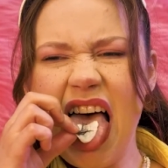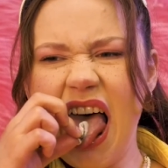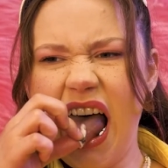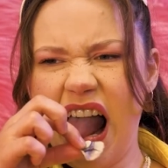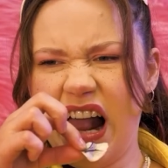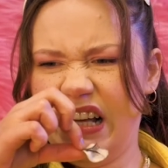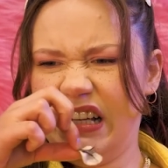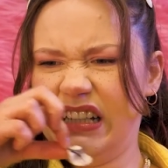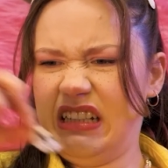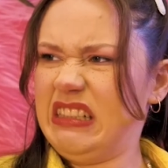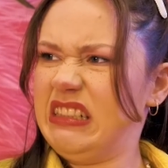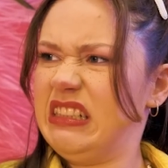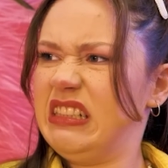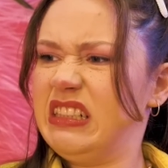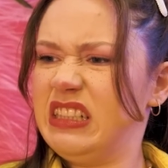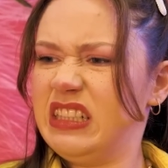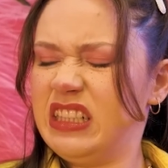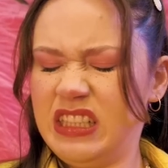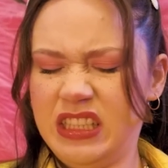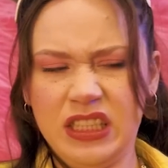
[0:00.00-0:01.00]
is worse
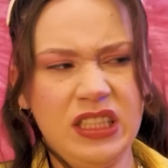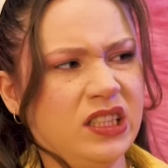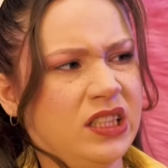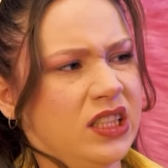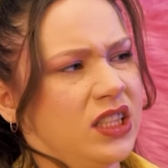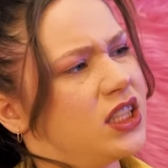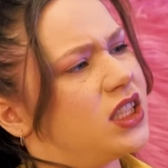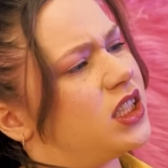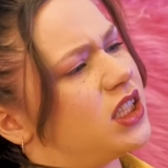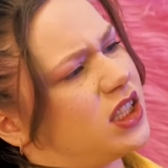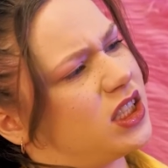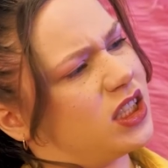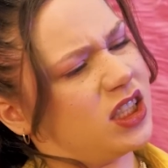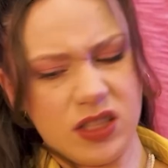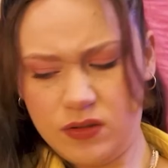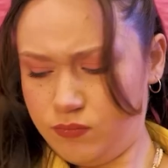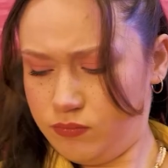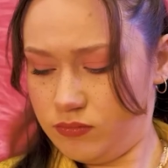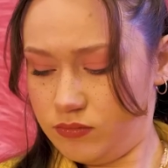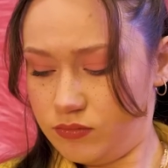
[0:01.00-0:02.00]
than bubblegum in
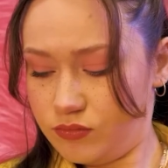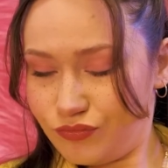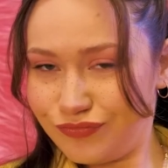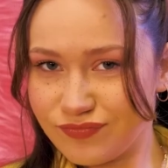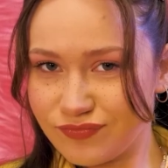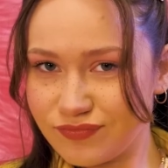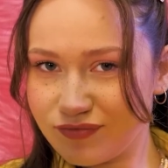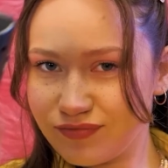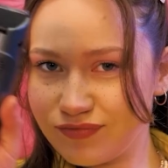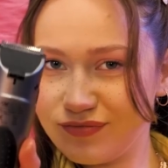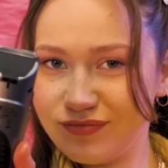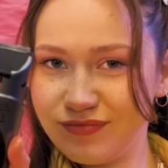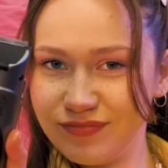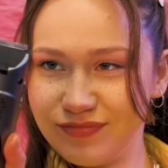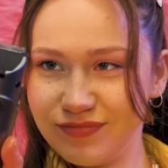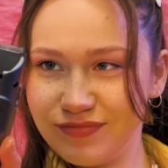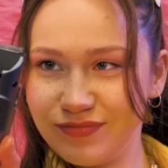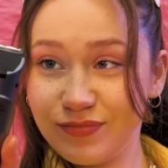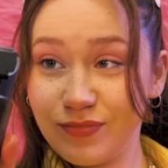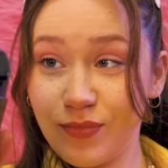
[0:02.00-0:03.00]
your hair.
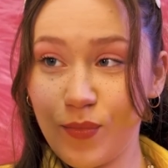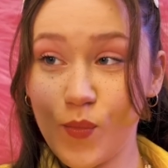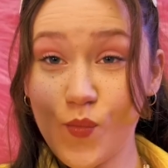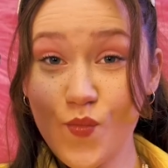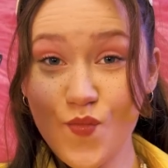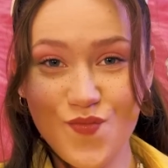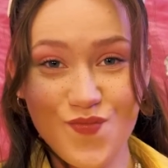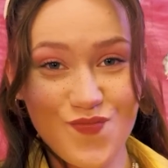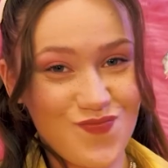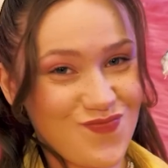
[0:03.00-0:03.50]
There's only one